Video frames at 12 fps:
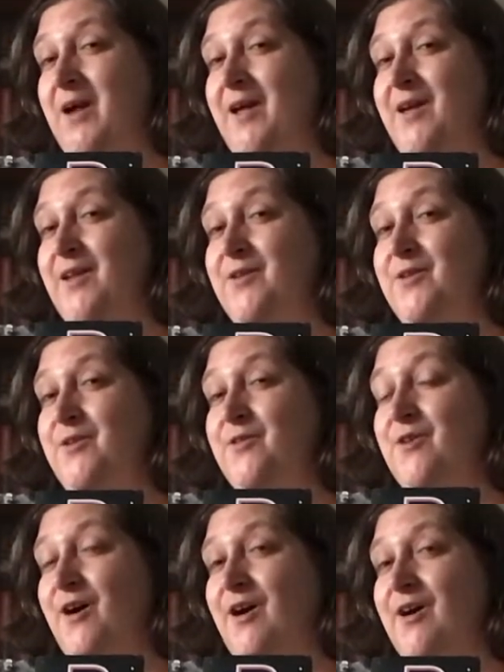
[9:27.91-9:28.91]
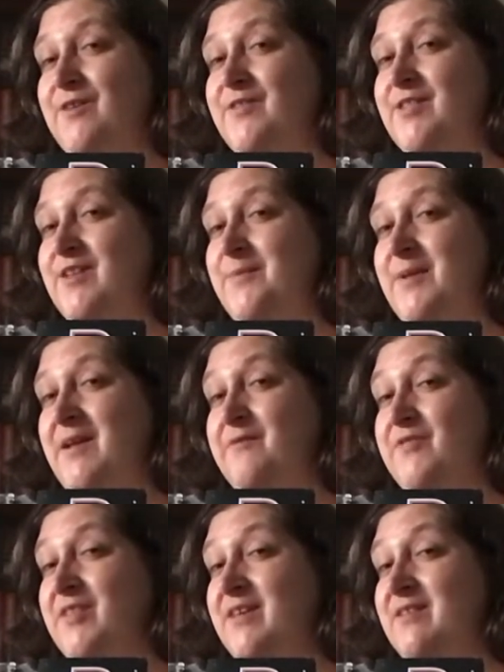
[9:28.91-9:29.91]
when you are
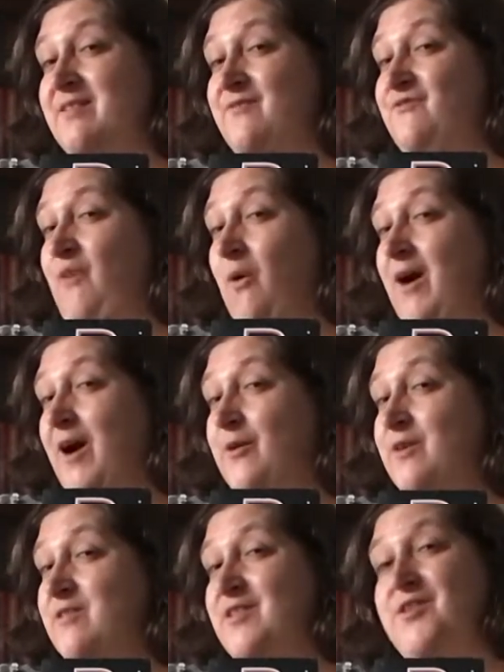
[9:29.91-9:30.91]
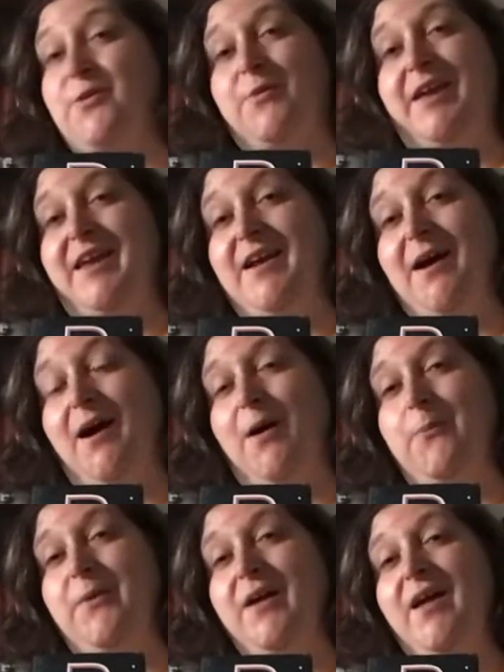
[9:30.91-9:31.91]
sleeping for like 4 hours and you're waking
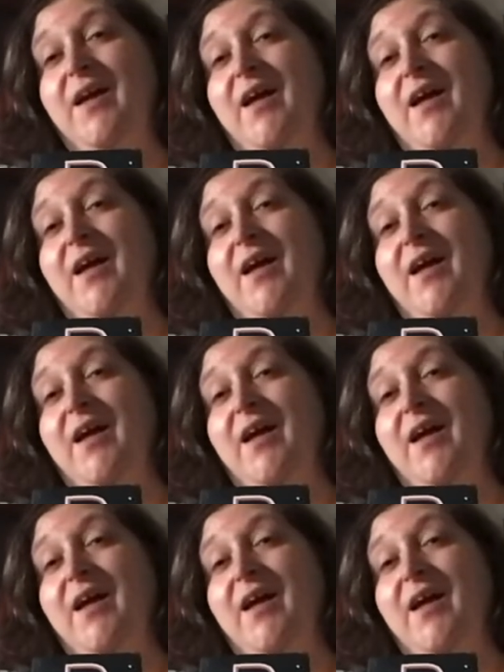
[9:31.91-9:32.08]
up